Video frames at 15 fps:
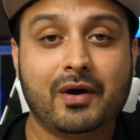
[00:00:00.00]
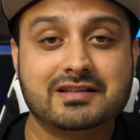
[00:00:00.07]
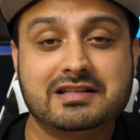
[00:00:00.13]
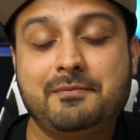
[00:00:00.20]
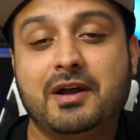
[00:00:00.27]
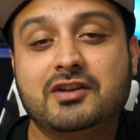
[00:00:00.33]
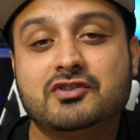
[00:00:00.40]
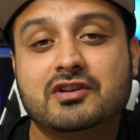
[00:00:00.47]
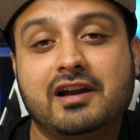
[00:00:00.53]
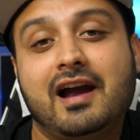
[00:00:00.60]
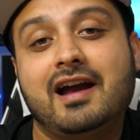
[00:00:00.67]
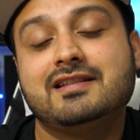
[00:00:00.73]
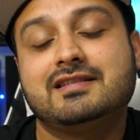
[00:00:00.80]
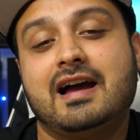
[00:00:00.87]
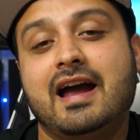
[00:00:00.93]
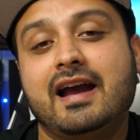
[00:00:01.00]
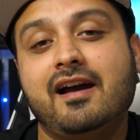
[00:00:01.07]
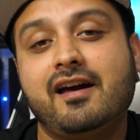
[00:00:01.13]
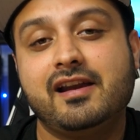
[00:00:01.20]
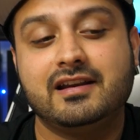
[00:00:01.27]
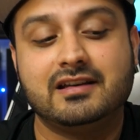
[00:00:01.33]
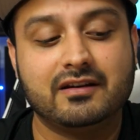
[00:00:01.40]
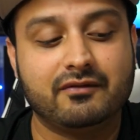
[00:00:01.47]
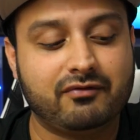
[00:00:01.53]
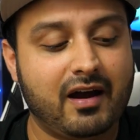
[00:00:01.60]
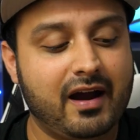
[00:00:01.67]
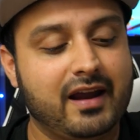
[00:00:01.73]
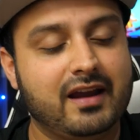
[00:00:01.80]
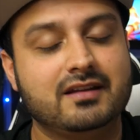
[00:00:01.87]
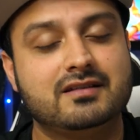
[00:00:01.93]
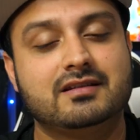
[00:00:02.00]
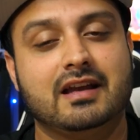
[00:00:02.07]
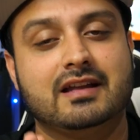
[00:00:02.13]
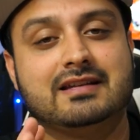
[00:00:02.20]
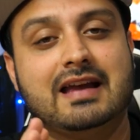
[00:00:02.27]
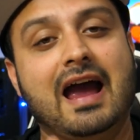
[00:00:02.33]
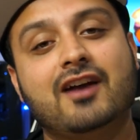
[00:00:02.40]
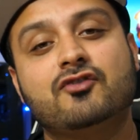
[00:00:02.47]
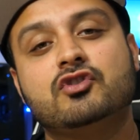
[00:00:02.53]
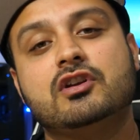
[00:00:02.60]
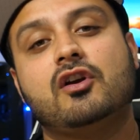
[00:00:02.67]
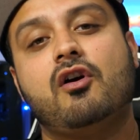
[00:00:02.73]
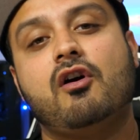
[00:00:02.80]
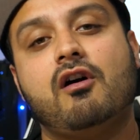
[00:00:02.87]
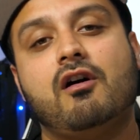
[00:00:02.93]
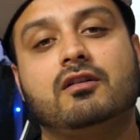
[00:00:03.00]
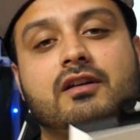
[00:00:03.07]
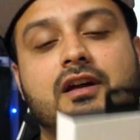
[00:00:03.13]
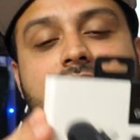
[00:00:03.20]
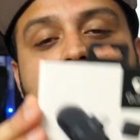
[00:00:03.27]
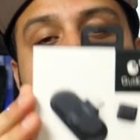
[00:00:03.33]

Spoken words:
as I mentioned guys, I got a device. It's actually called